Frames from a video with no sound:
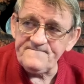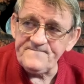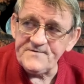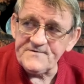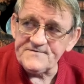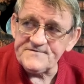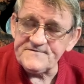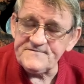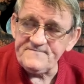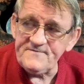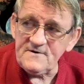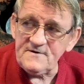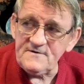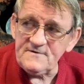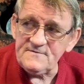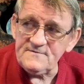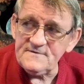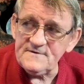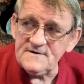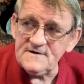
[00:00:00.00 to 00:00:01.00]
First of
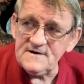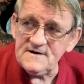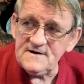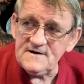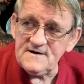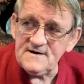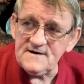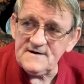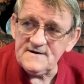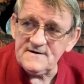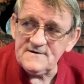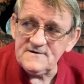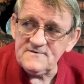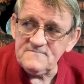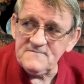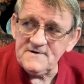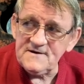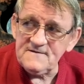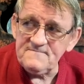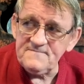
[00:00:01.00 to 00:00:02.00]
all,
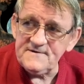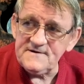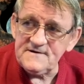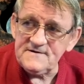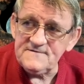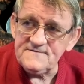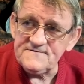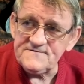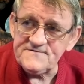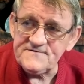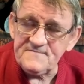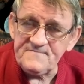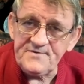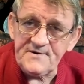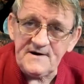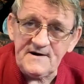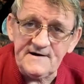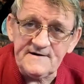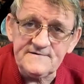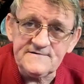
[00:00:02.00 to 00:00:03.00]
you may be
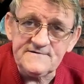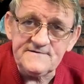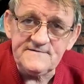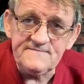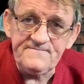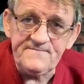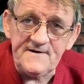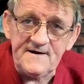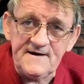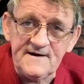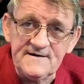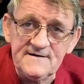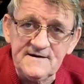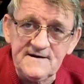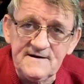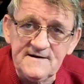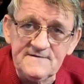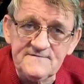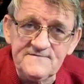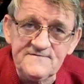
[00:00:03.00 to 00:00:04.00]
surprised to find
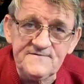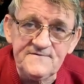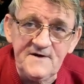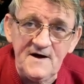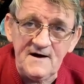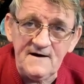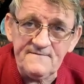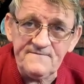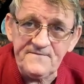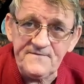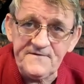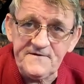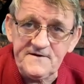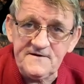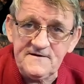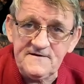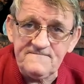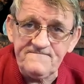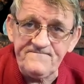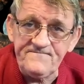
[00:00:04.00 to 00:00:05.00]
that it's not
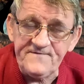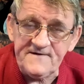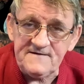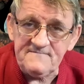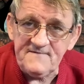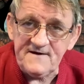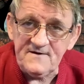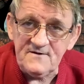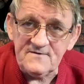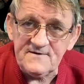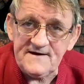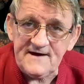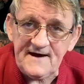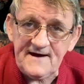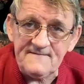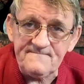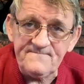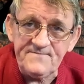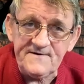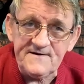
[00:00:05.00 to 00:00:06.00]
the female
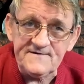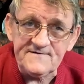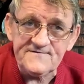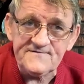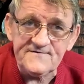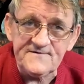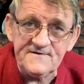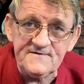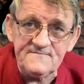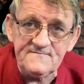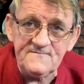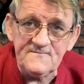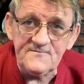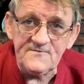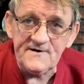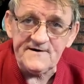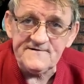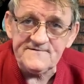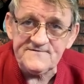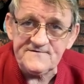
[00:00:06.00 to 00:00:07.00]
catfish that
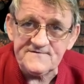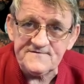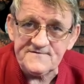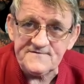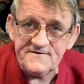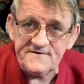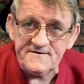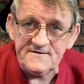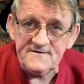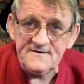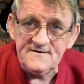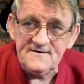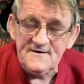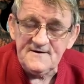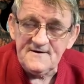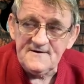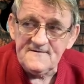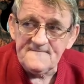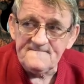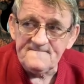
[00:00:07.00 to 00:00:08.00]
raises the
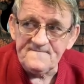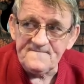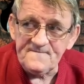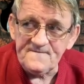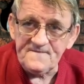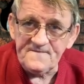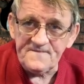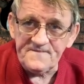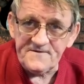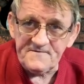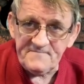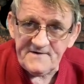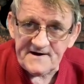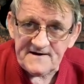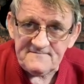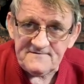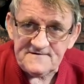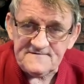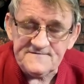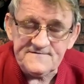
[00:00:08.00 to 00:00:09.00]

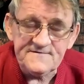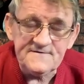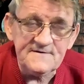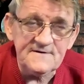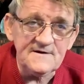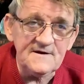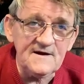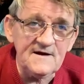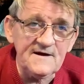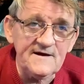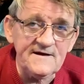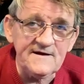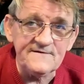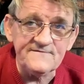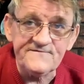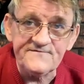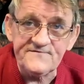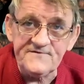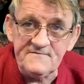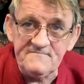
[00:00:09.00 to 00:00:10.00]
babies.
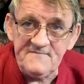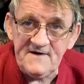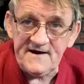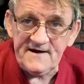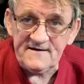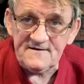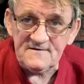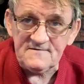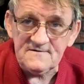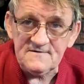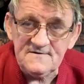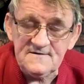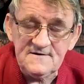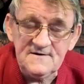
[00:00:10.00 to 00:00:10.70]
It's the male.